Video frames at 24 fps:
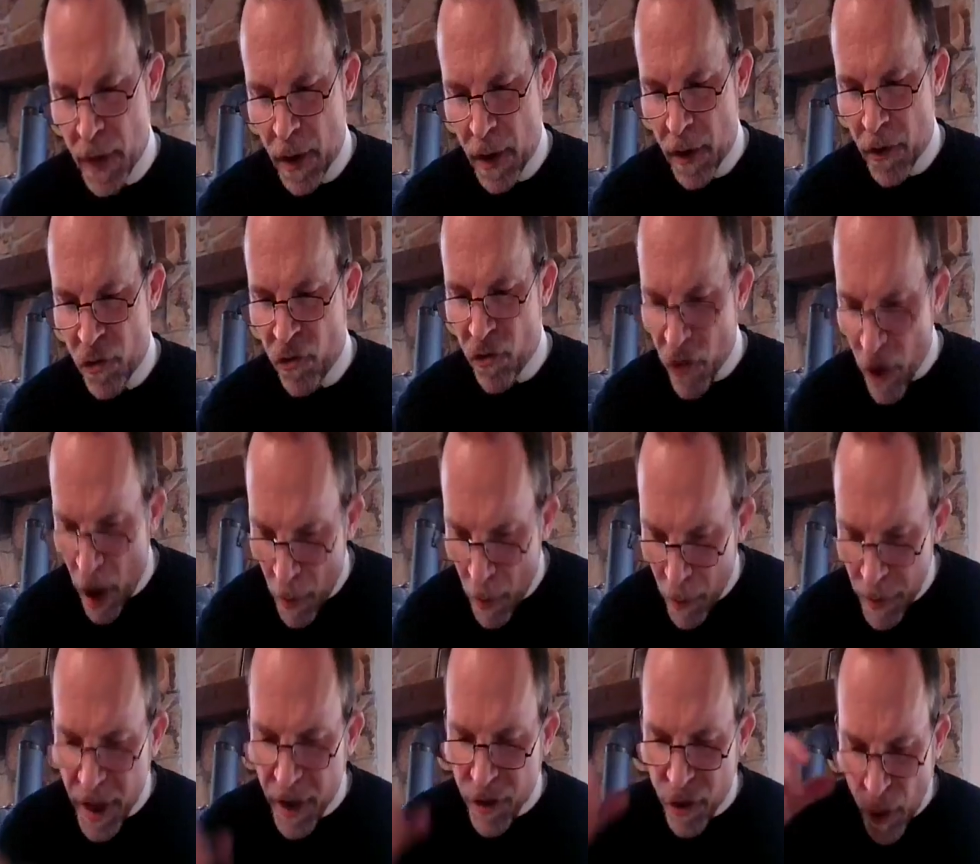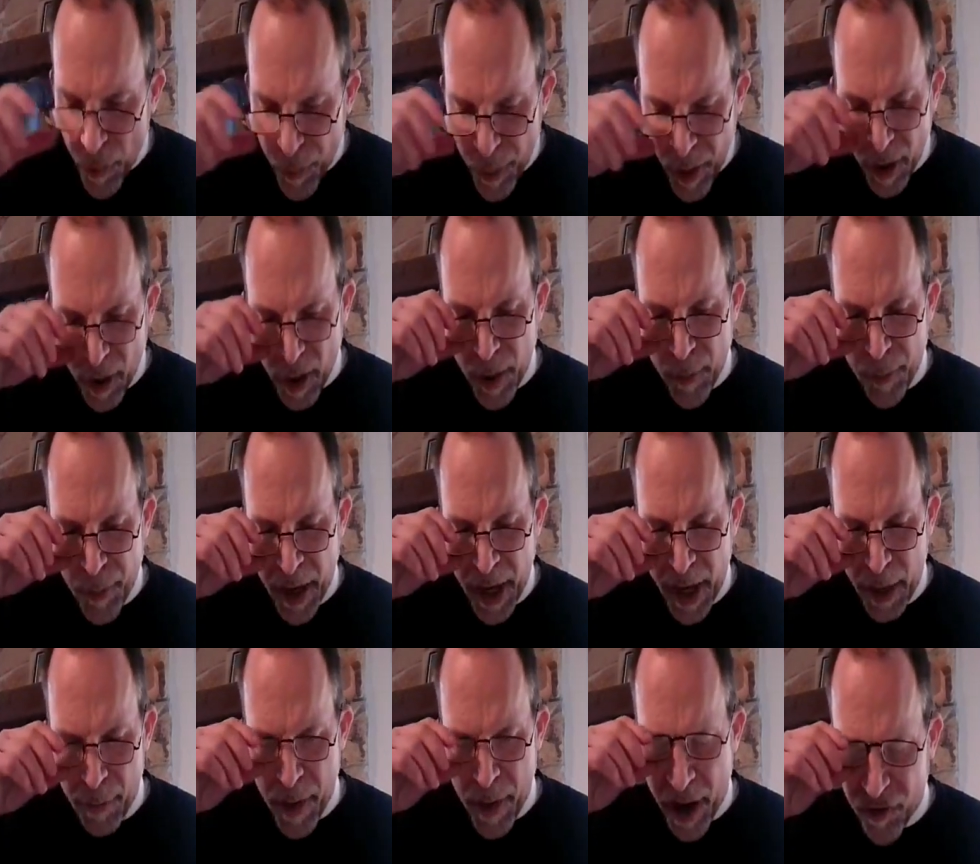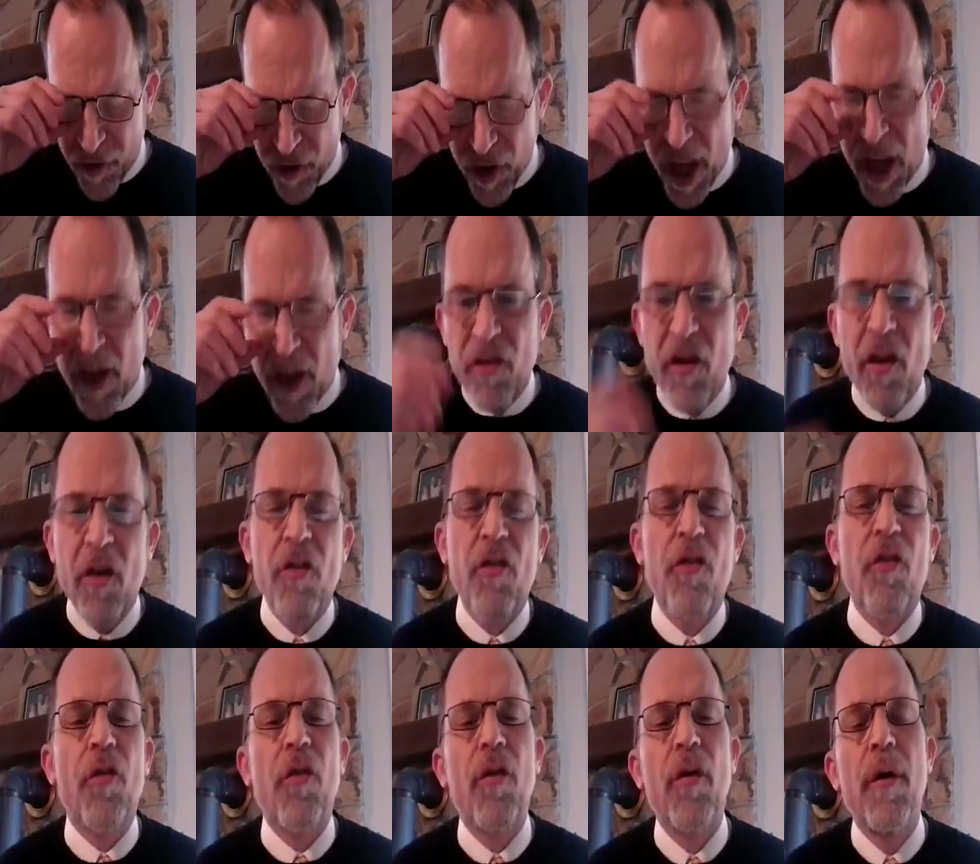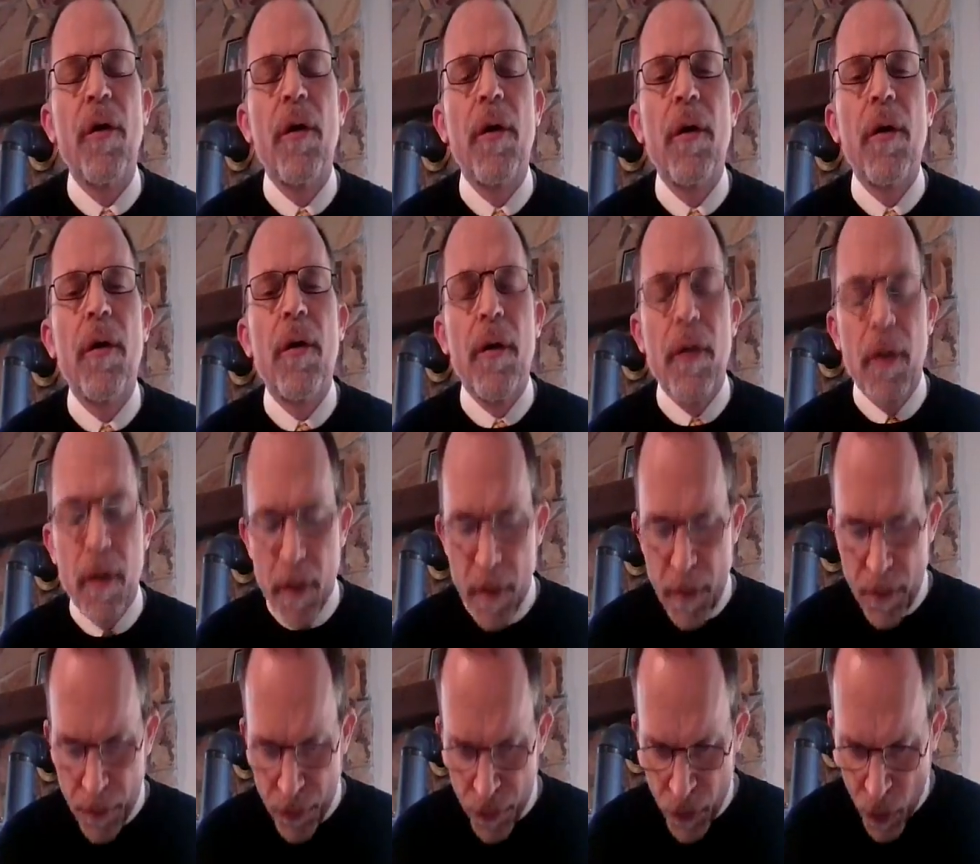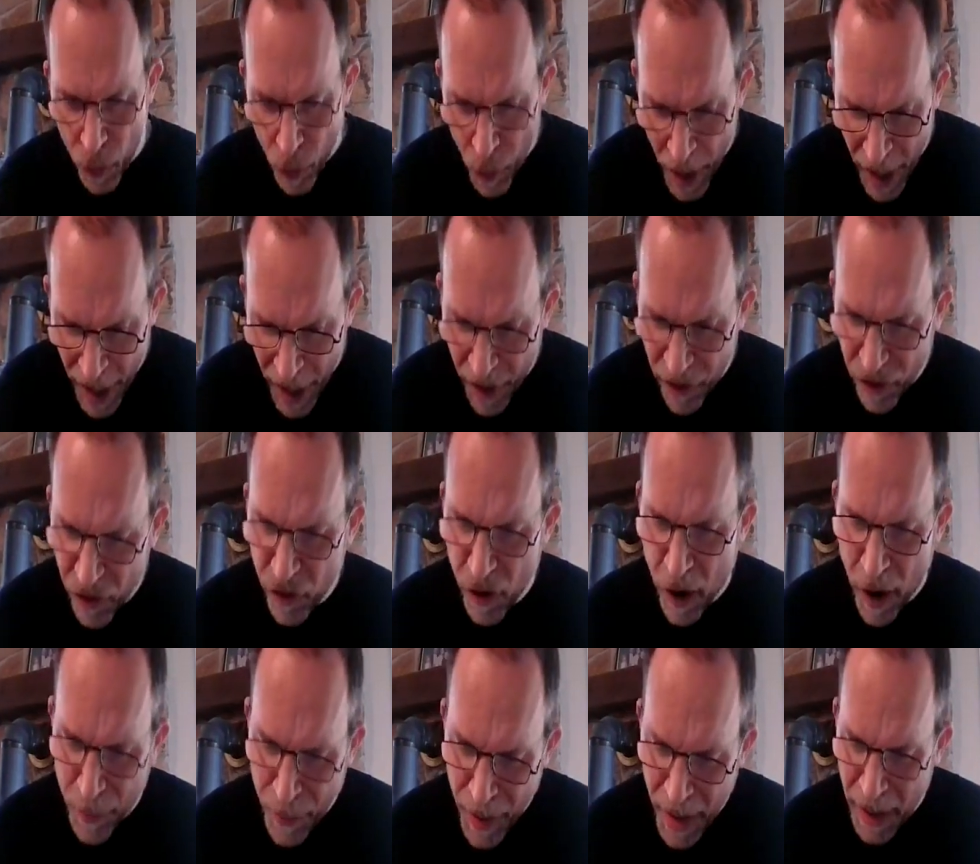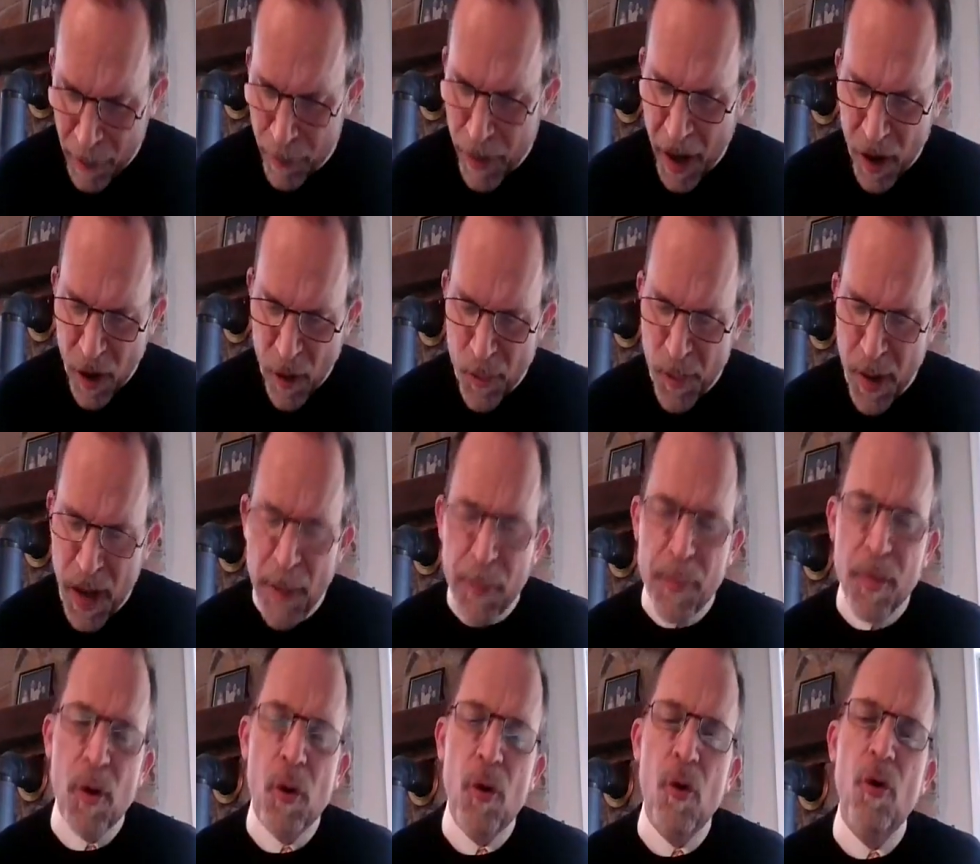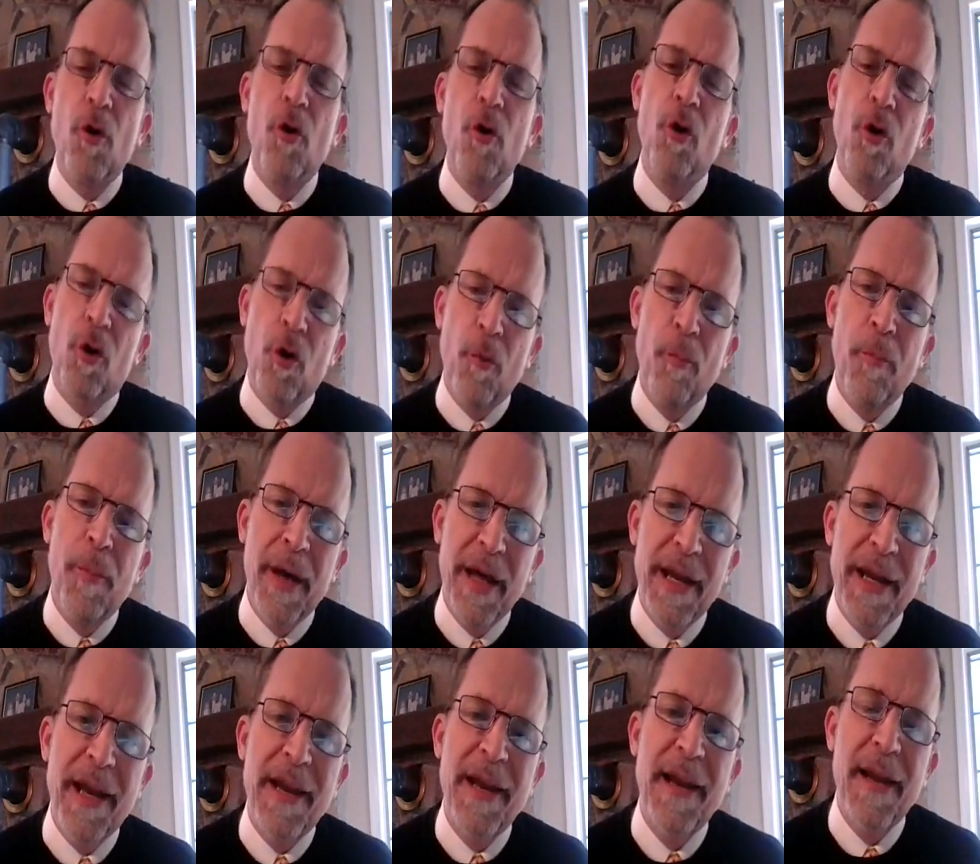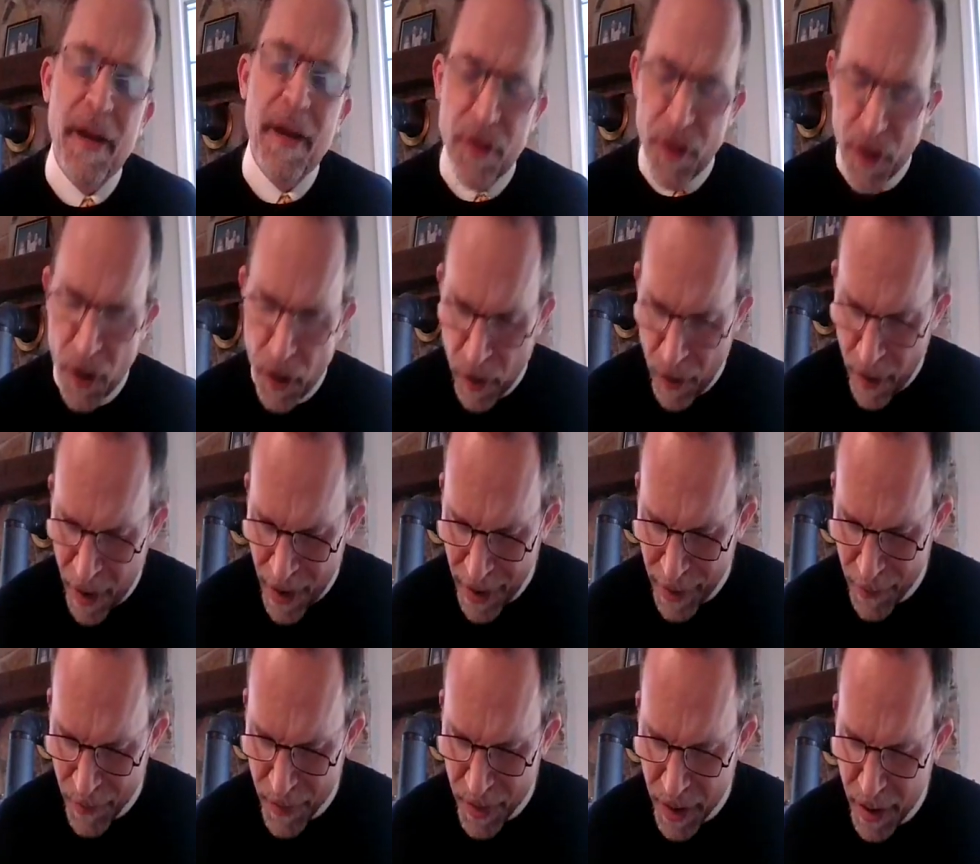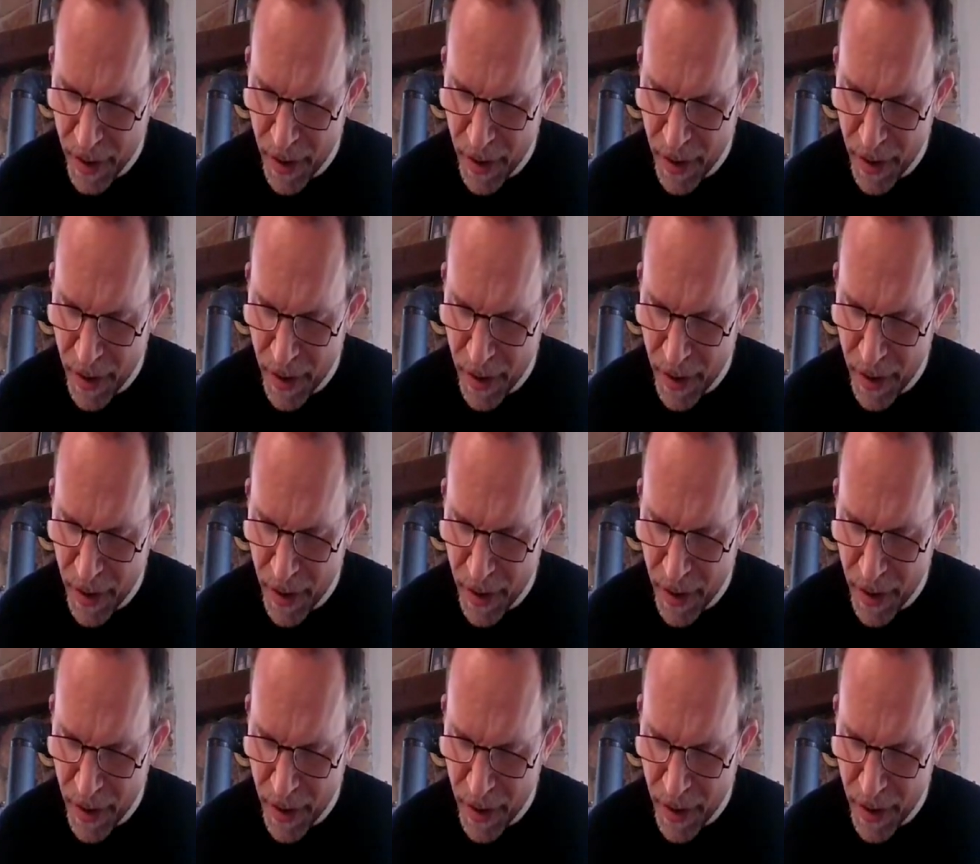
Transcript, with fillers: Some get their penalty paid by Jesus. The rest are paid by the people who committed the crime.